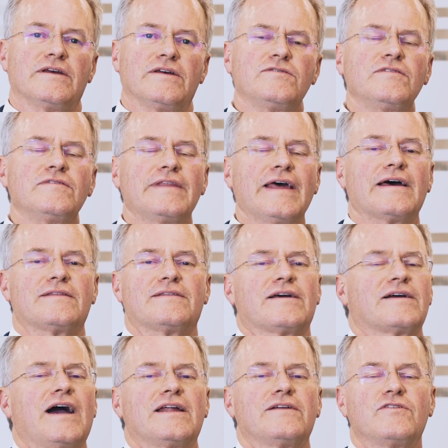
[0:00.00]
Isn't that the
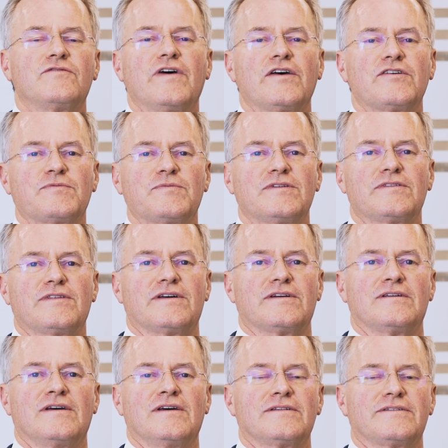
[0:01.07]
kind of investment
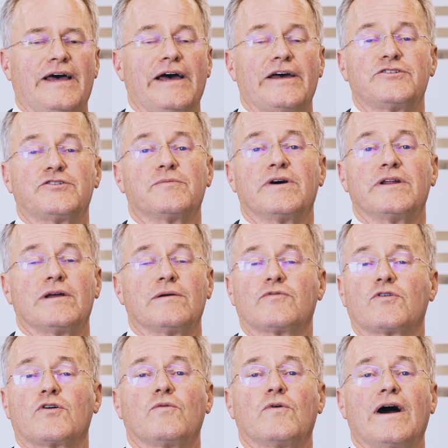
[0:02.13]
that ties your money up
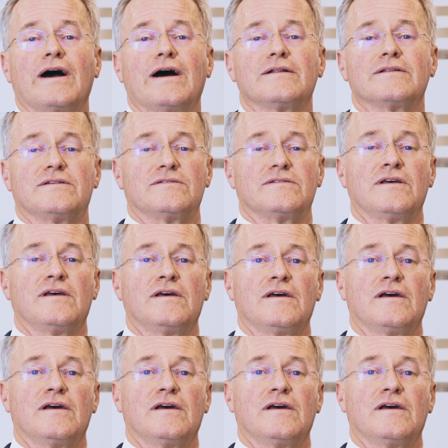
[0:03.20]
for a while and